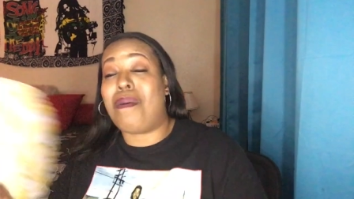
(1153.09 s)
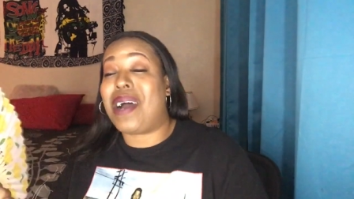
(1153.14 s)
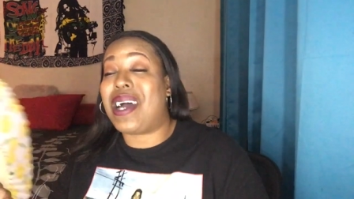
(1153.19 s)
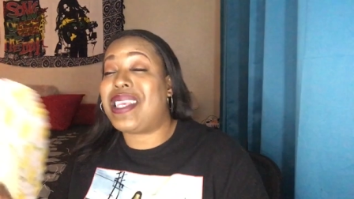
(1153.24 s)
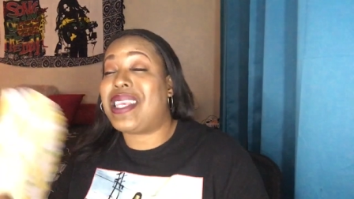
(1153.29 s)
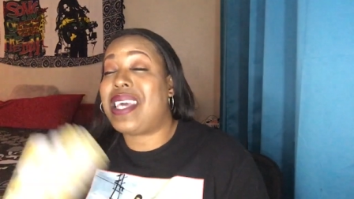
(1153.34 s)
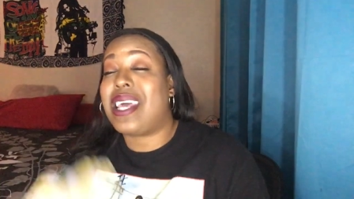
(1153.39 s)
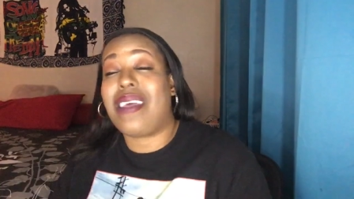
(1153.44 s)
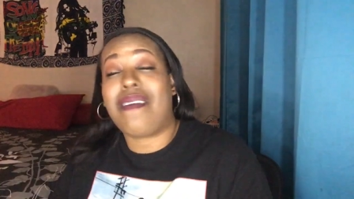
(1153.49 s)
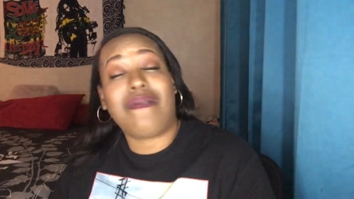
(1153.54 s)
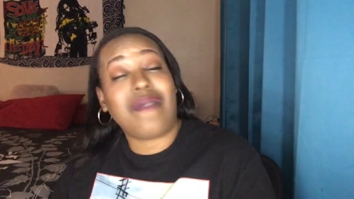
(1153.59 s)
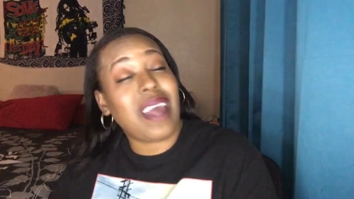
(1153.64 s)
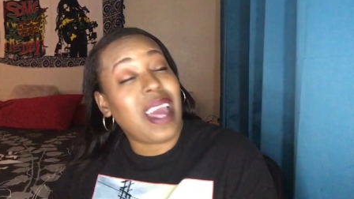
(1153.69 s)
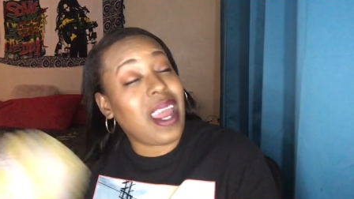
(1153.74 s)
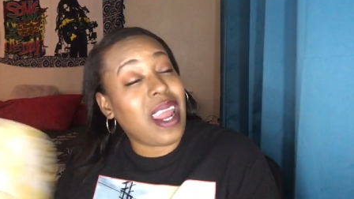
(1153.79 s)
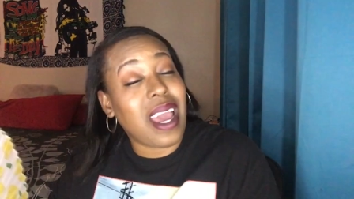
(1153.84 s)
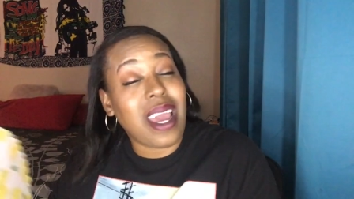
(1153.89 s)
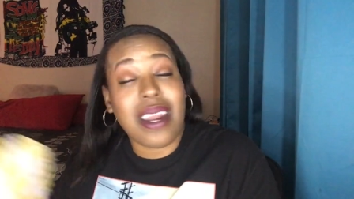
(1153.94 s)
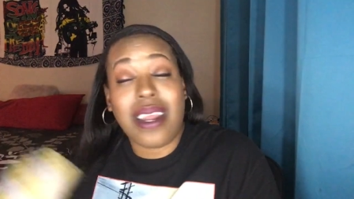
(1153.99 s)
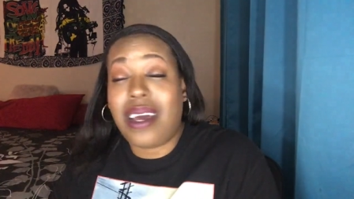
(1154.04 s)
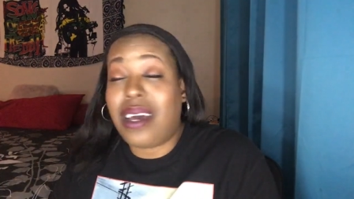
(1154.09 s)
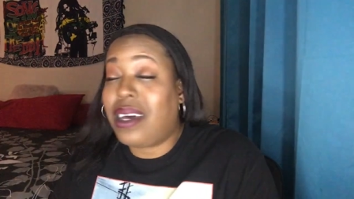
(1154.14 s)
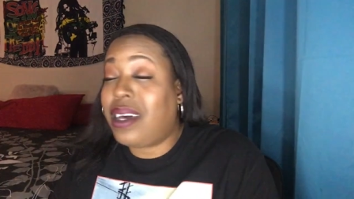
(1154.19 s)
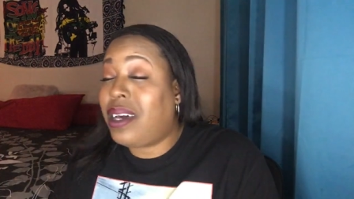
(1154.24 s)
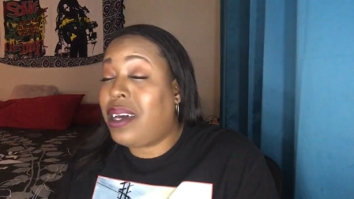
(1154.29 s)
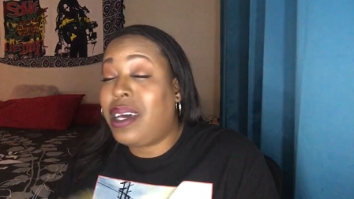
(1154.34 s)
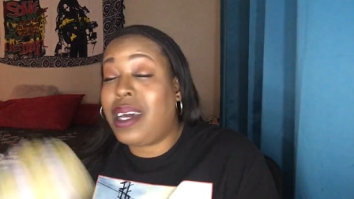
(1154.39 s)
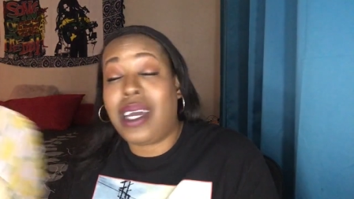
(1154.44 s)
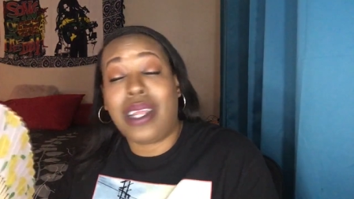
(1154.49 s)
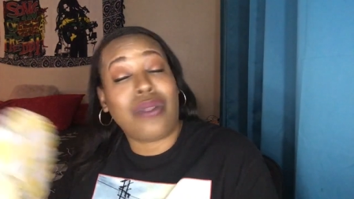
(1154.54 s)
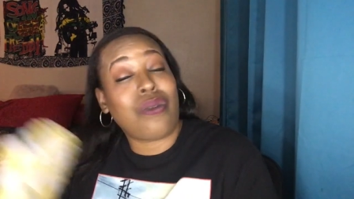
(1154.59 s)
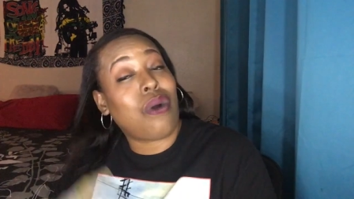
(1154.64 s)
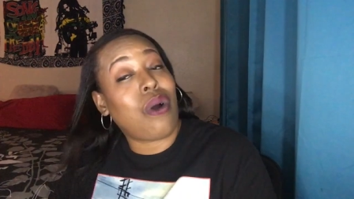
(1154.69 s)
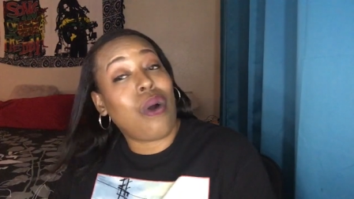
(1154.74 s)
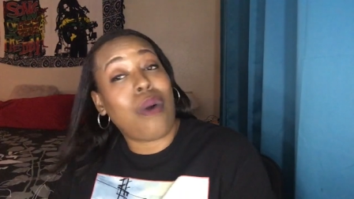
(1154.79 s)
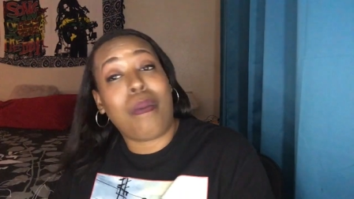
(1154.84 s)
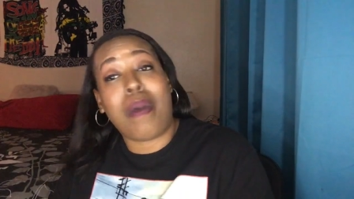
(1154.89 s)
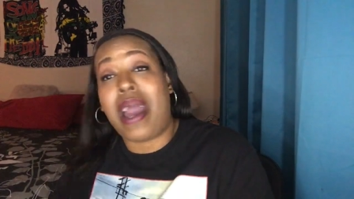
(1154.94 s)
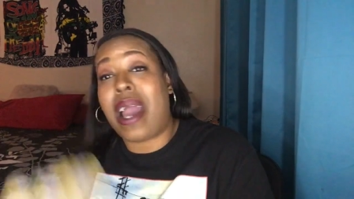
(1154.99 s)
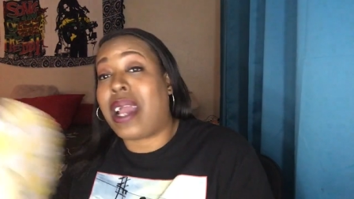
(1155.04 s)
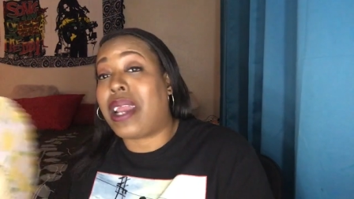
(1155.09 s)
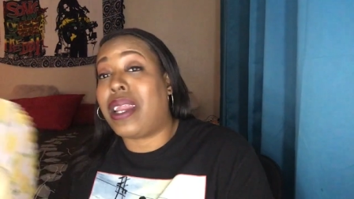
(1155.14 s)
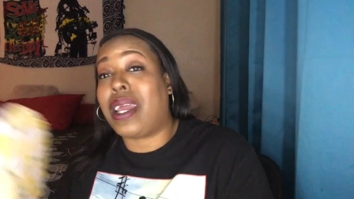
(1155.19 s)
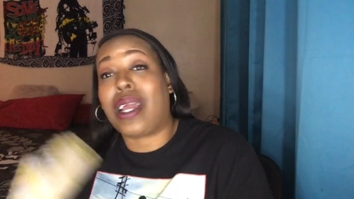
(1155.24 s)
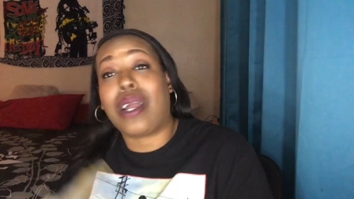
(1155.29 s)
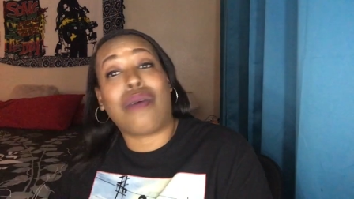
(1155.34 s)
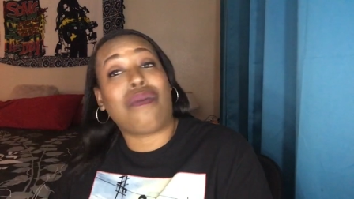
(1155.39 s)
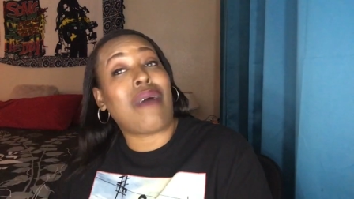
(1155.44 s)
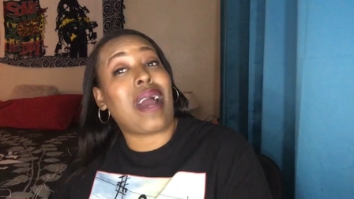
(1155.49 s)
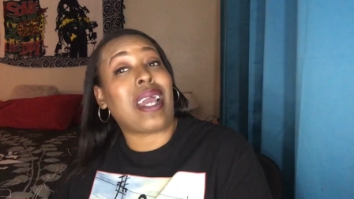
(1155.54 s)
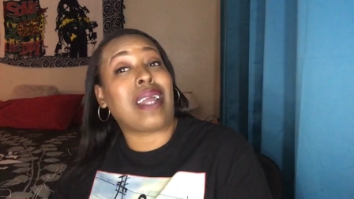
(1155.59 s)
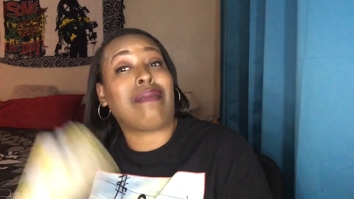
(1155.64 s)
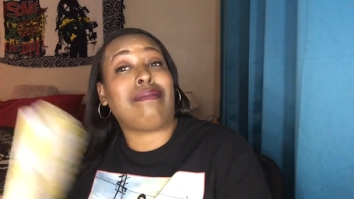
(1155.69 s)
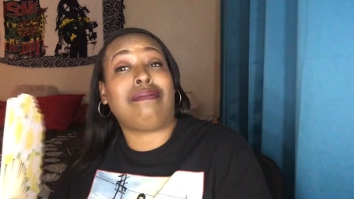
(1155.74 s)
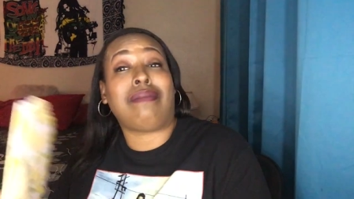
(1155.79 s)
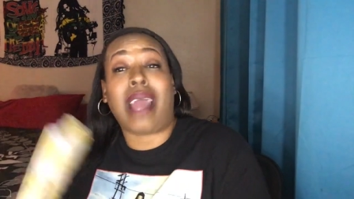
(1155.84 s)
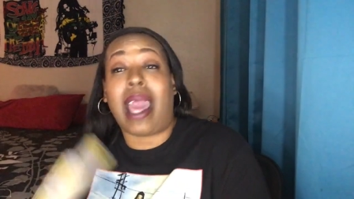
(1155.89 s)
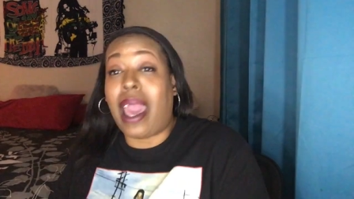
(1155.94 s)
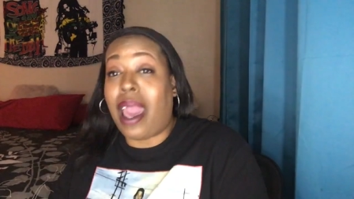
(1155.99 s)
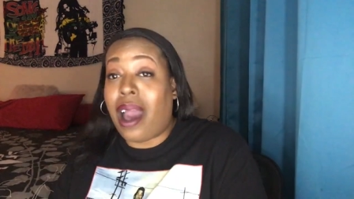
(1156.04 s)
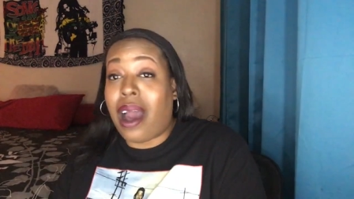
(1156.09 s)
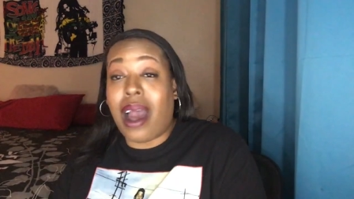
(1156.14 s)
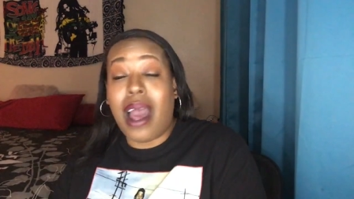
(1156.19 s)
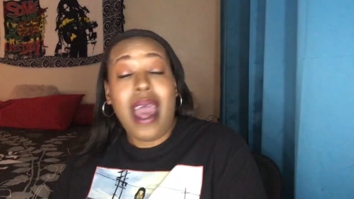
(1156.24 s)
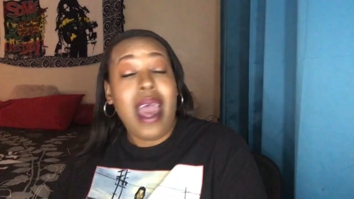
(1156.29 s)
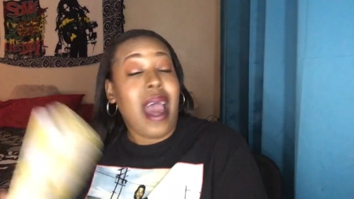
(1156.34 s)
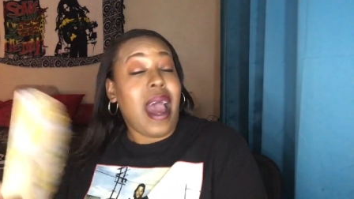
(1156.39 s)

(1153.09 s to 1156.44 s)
I said, if that ain't a hood throwback nigga right there.